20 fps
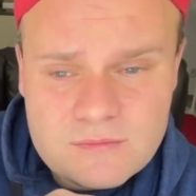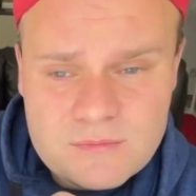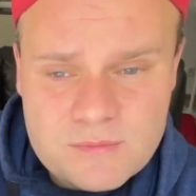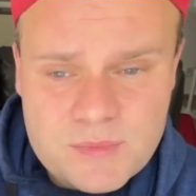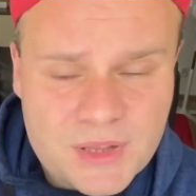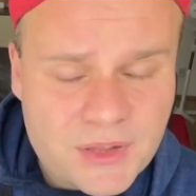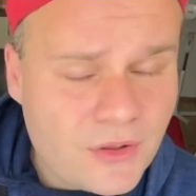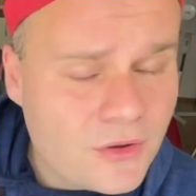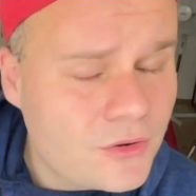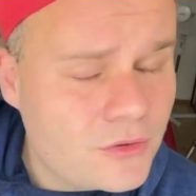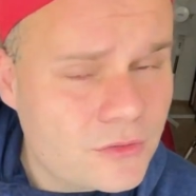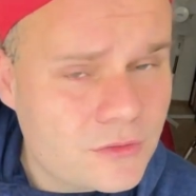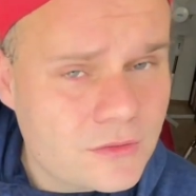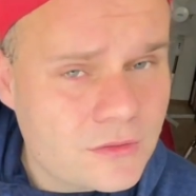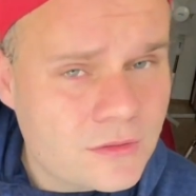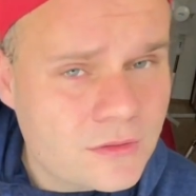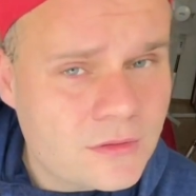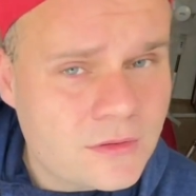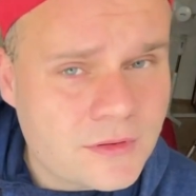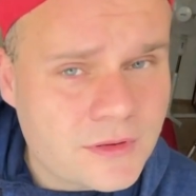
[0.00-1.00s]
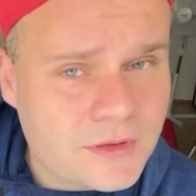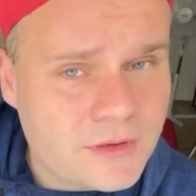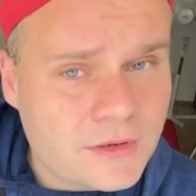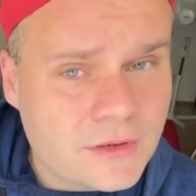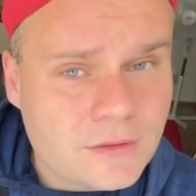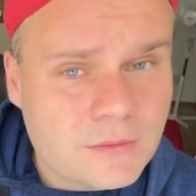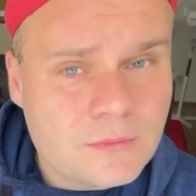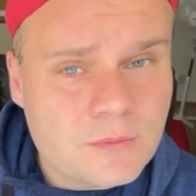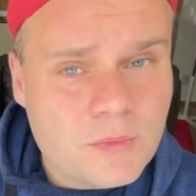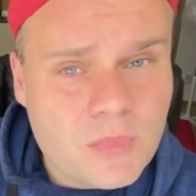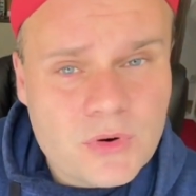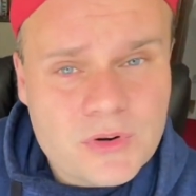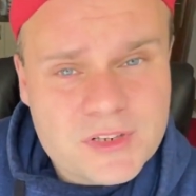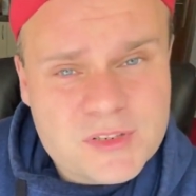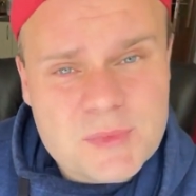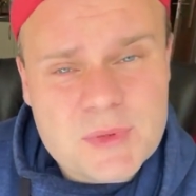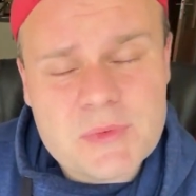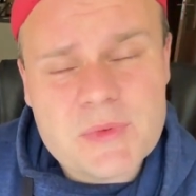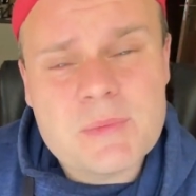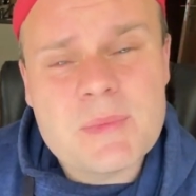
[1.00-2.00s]
below the borders
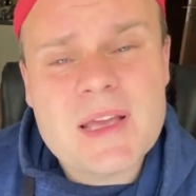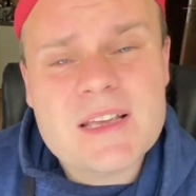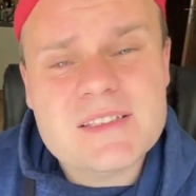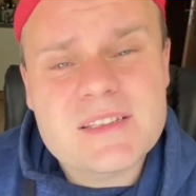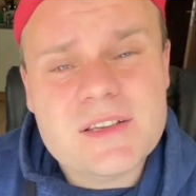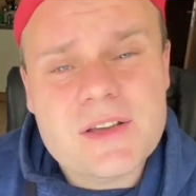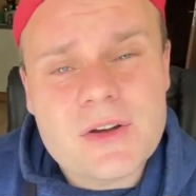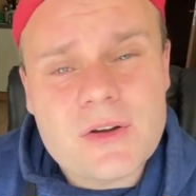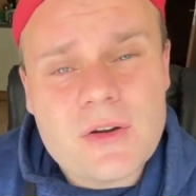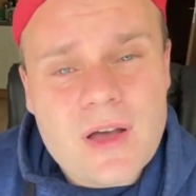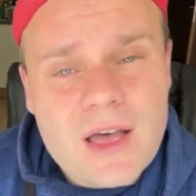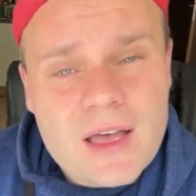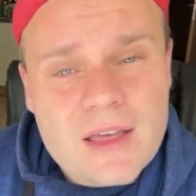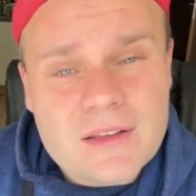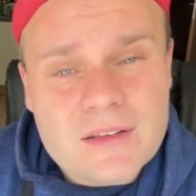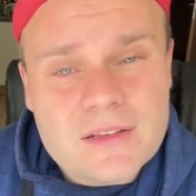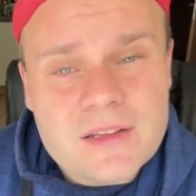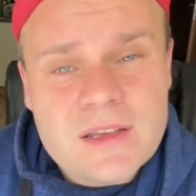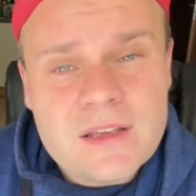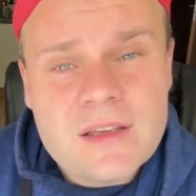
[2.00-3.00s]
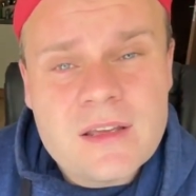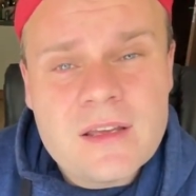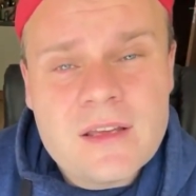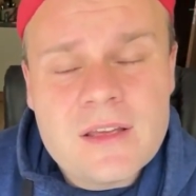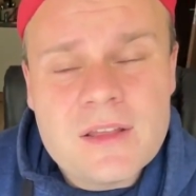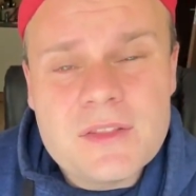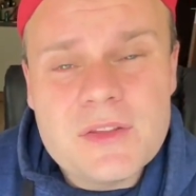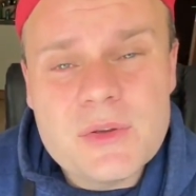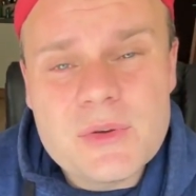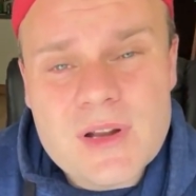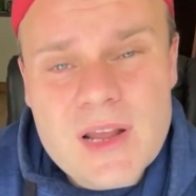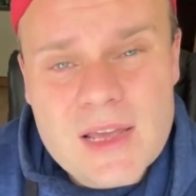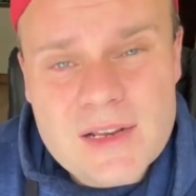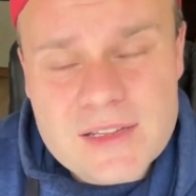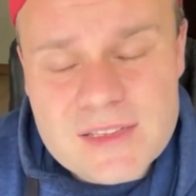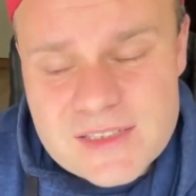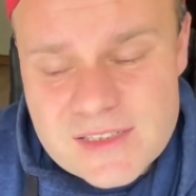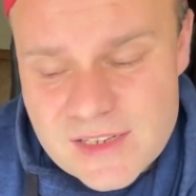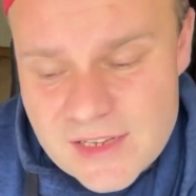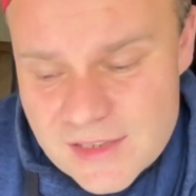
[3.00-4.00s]
between Mexico and the
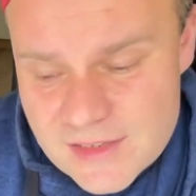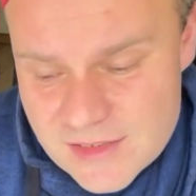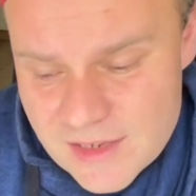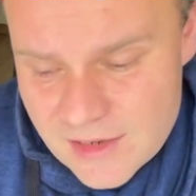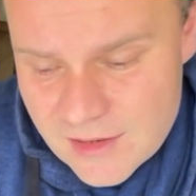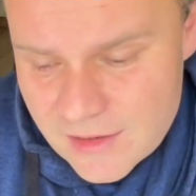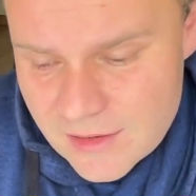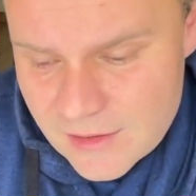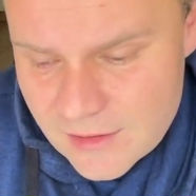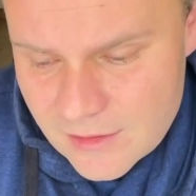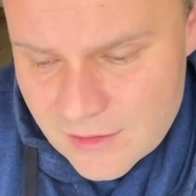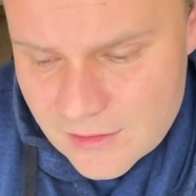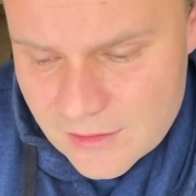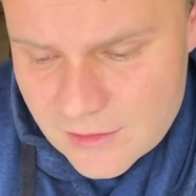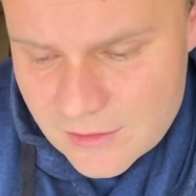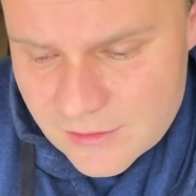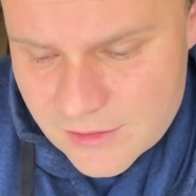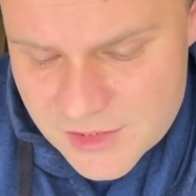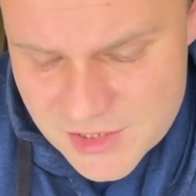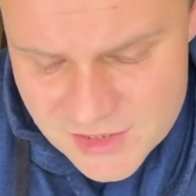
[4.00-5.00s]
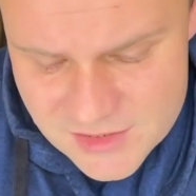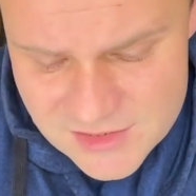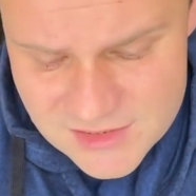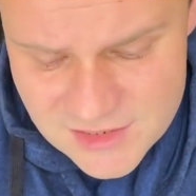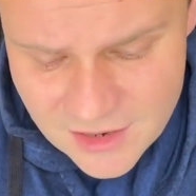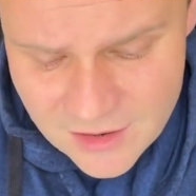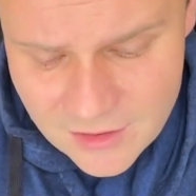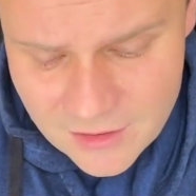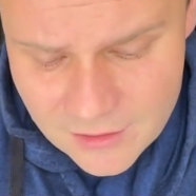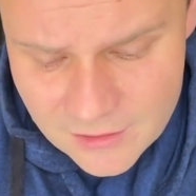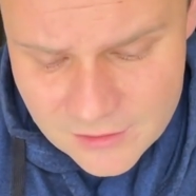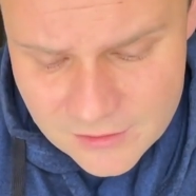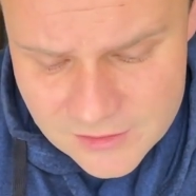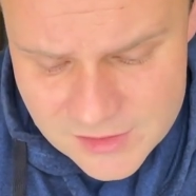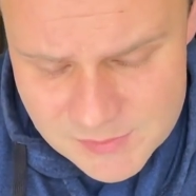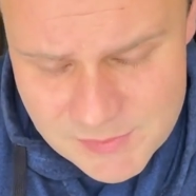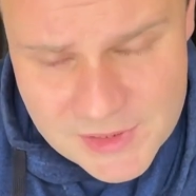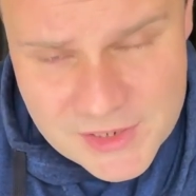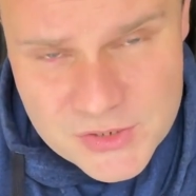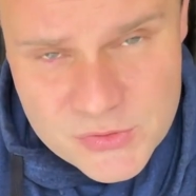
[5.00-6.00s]
United States, the chances are
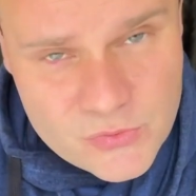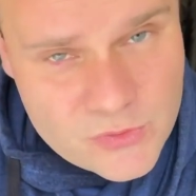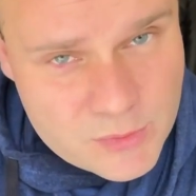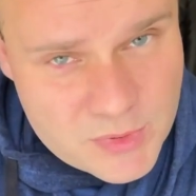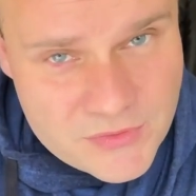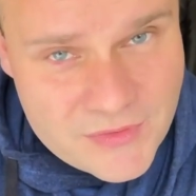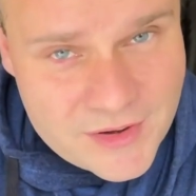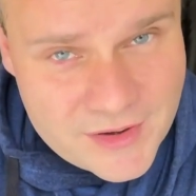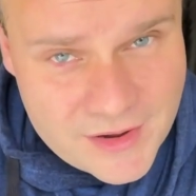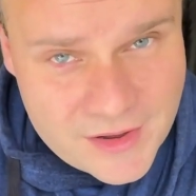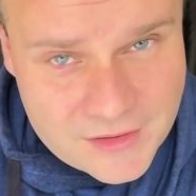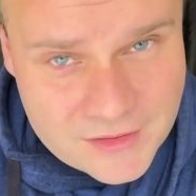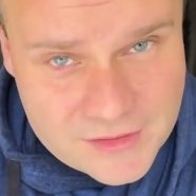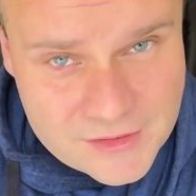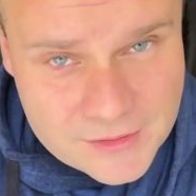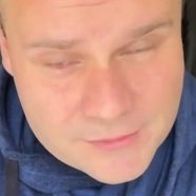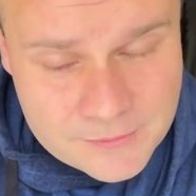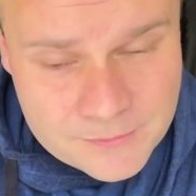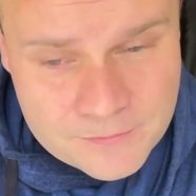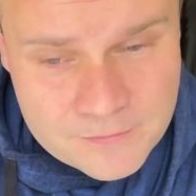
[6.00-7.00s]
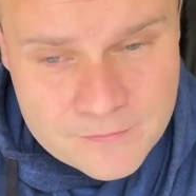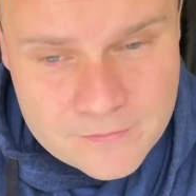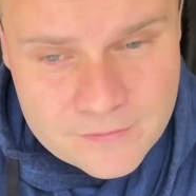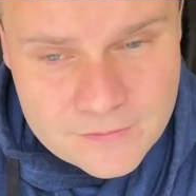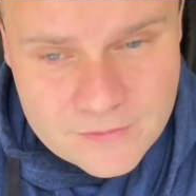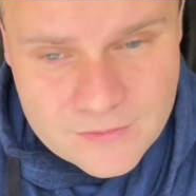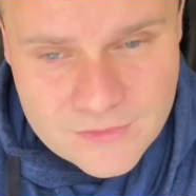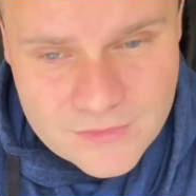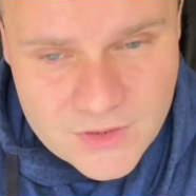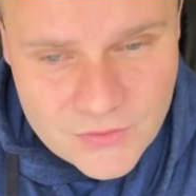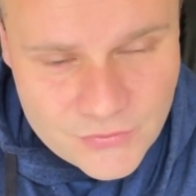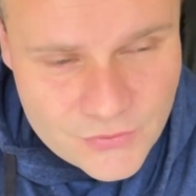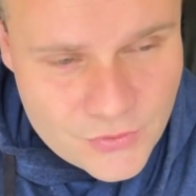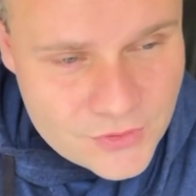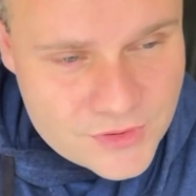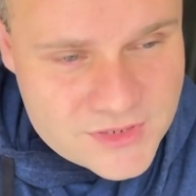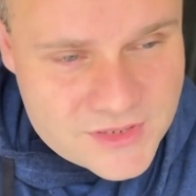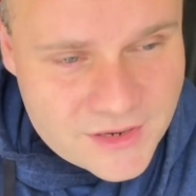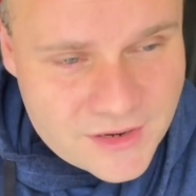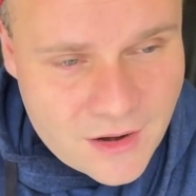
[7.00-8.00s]
Spanish will be very handy. Of
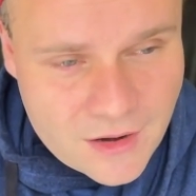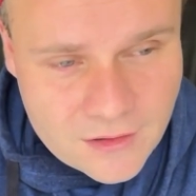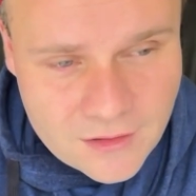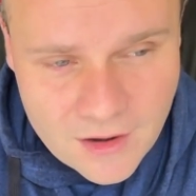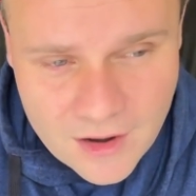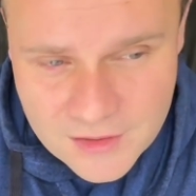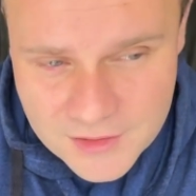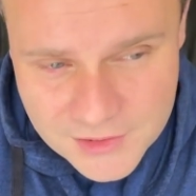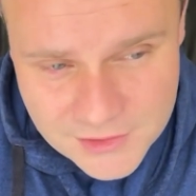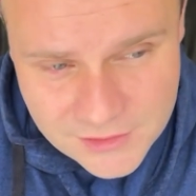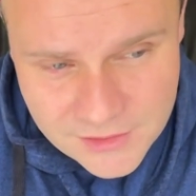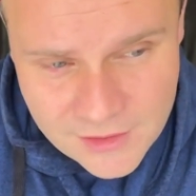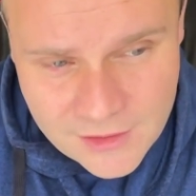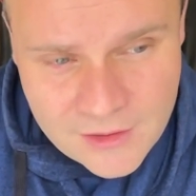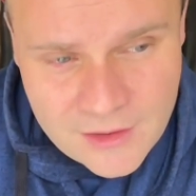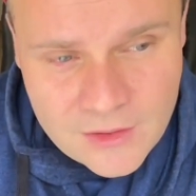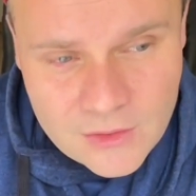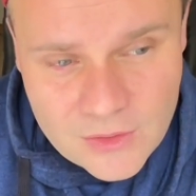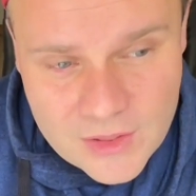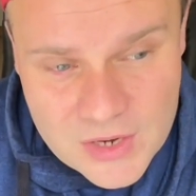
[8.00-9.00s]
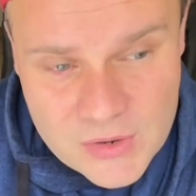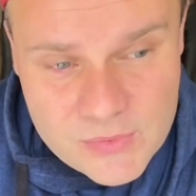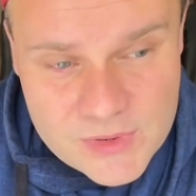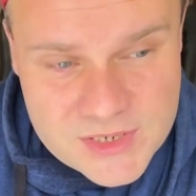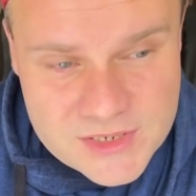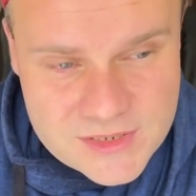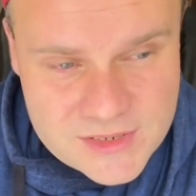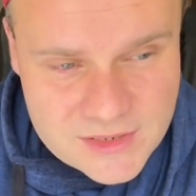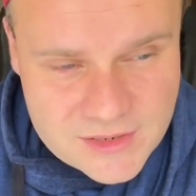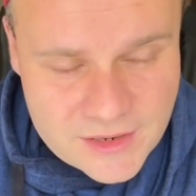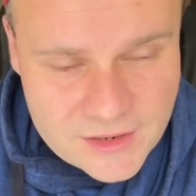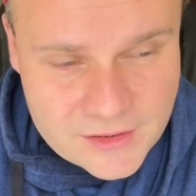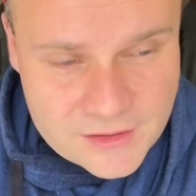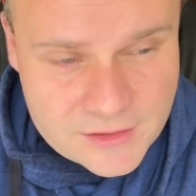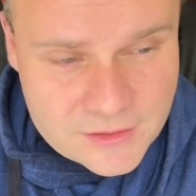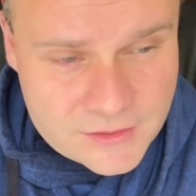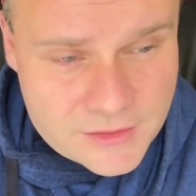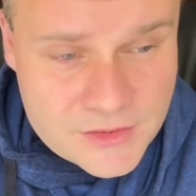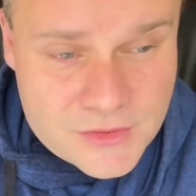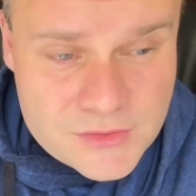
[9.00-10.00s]
course, there are other languages that are
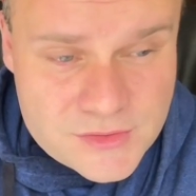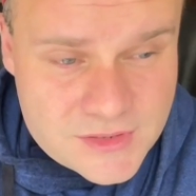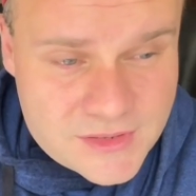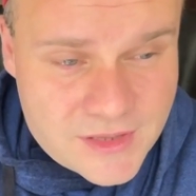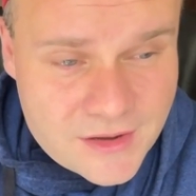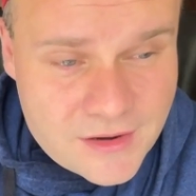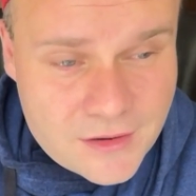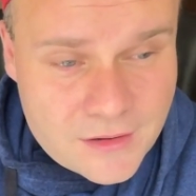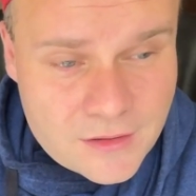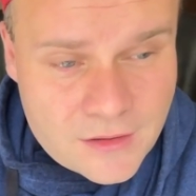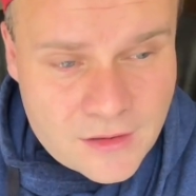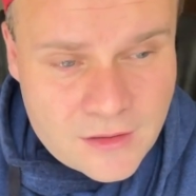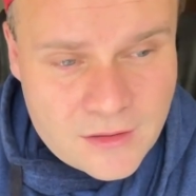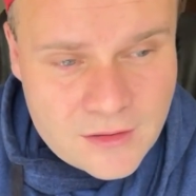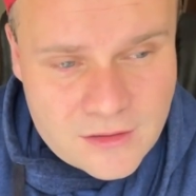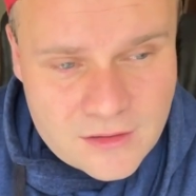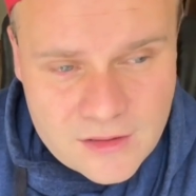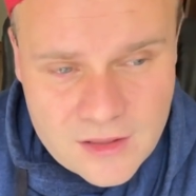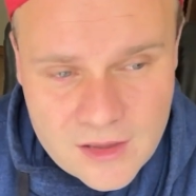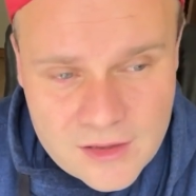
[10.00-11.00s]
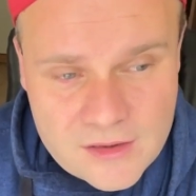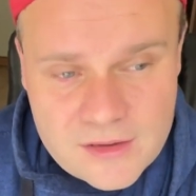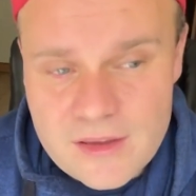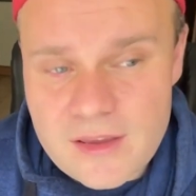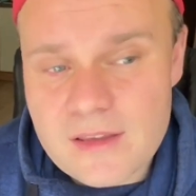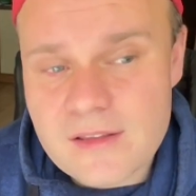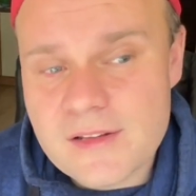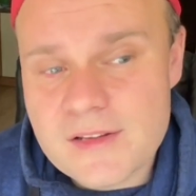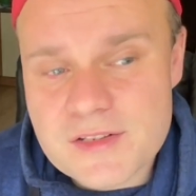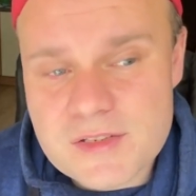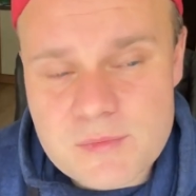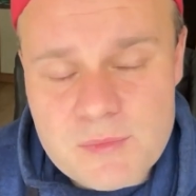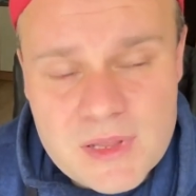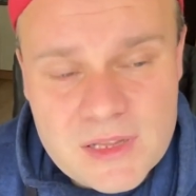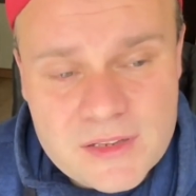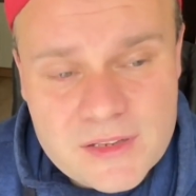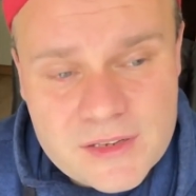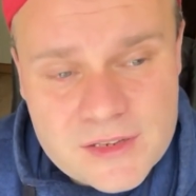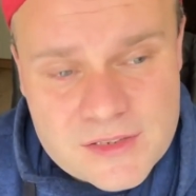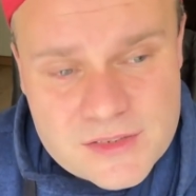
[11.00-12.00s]
used there, like English in
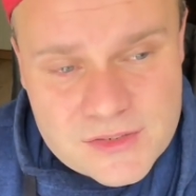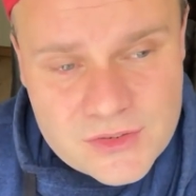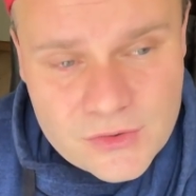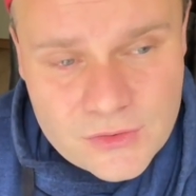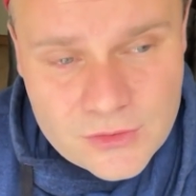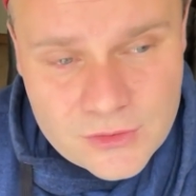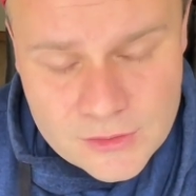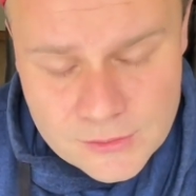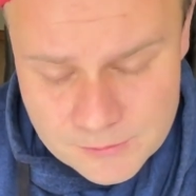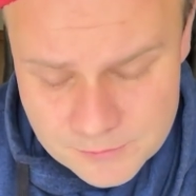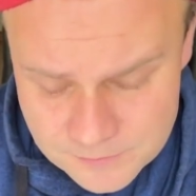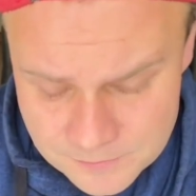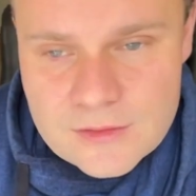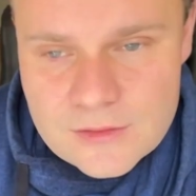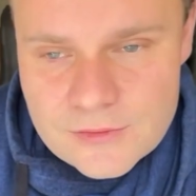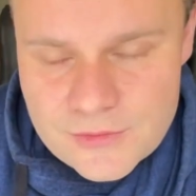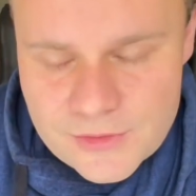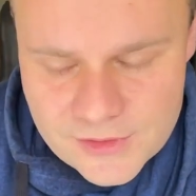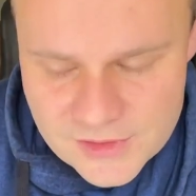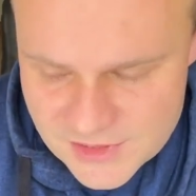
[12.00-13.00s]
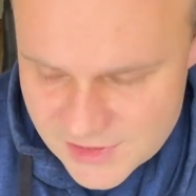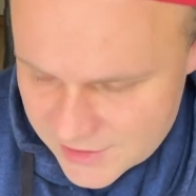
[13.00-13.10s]
Belize or, for God's